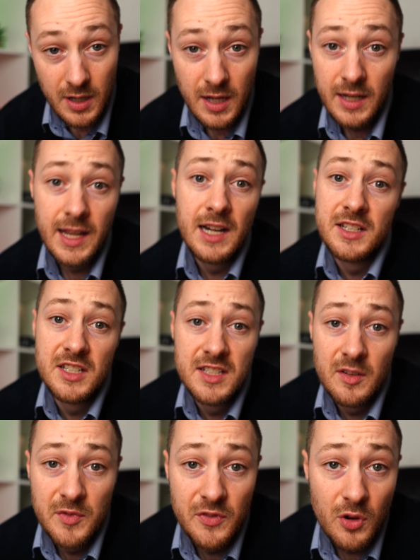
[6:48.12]
again, as I
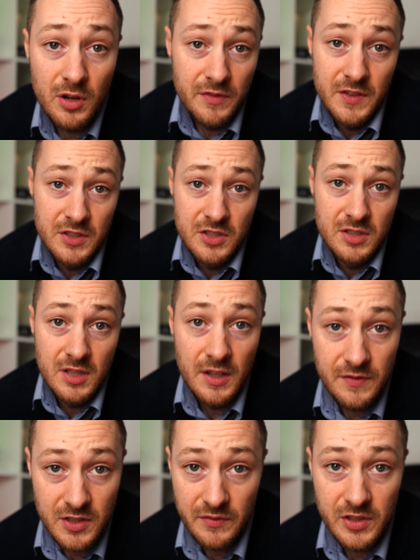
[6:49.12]
said before,
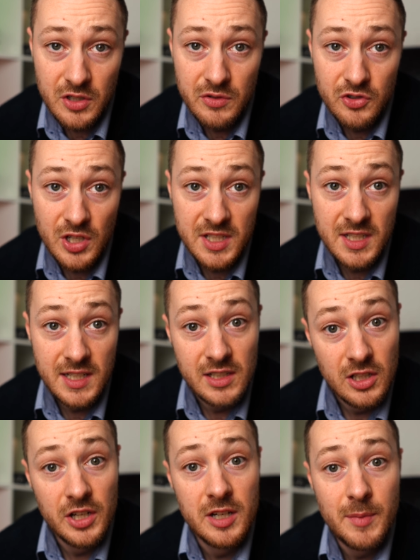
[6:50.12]
if something that you're interested
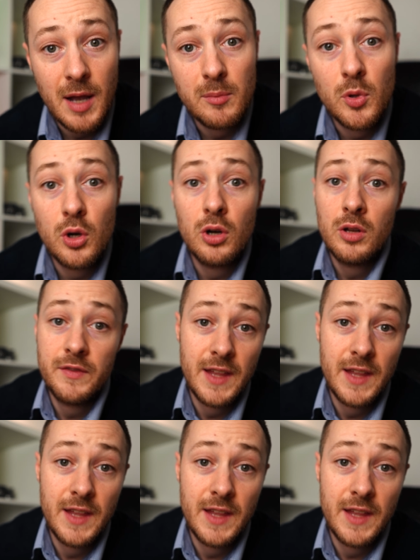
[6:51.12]
in learning about more,